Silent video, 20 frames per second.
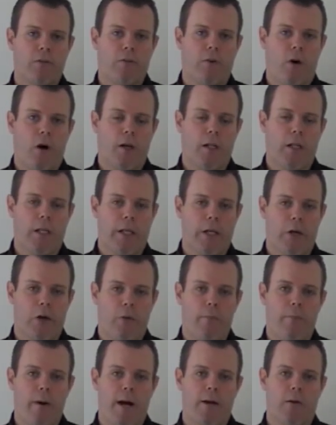finally
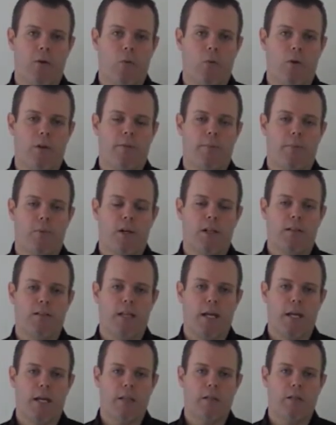her battle with
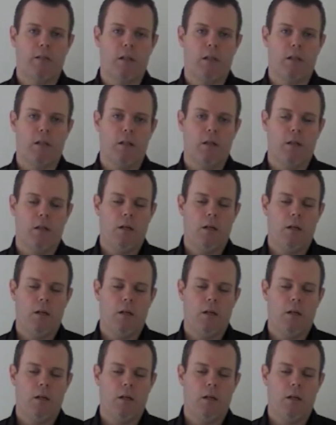breast cancer.